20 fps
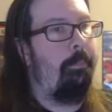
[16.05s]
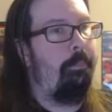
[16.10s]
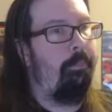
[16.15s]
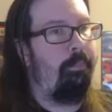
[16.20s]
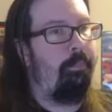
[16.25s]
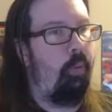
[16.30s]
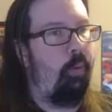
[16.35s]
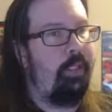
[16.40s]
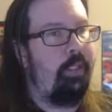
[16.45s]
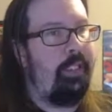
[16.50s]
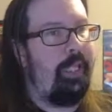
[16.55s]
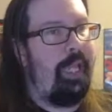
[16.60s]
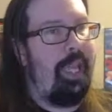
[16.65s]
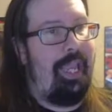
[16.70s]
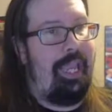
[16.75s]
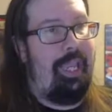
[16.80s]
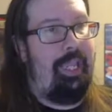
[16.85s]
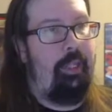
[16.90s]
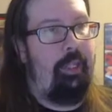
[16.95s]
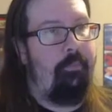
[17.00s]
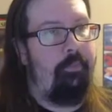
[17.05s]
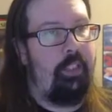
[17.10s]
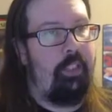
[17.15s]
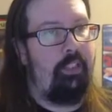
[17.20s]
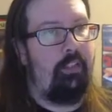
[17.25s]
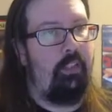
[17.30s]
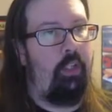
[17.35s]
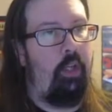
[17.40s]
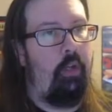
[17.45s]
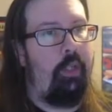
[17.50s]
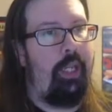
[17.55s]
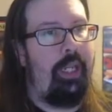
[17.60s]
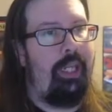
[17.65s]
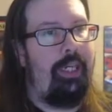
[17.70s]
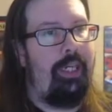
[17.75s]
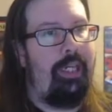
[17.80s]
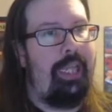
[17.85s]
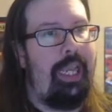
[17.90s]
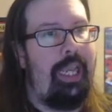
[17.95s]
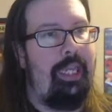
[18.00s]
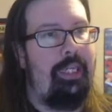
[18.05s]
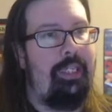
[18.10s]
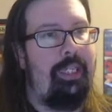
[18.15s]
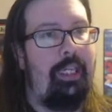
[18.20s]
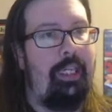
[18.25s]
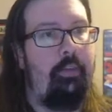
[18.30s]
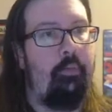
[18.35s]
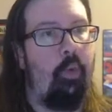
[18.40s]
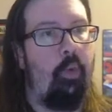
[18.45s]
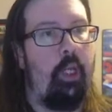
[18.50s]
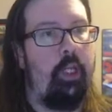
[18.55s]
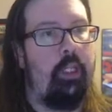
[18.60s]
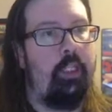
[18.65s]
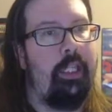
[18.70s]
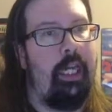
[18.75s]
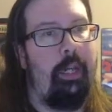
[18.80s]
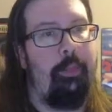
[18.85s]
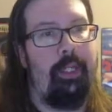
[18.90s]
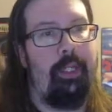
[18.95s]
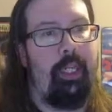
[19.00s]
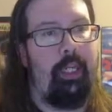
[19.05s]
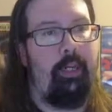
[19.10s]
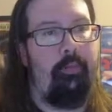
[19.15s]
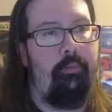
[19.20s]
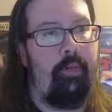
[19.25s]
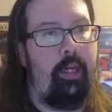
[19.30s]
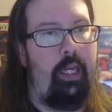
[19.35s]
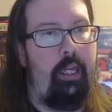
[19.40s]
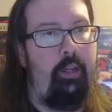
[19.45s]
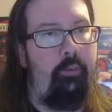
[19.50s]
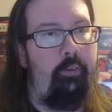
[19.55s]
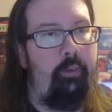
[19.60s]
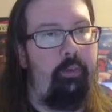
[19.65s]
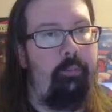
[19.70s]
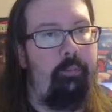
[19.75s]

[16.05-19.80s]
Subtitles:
point A is located at -1, -5.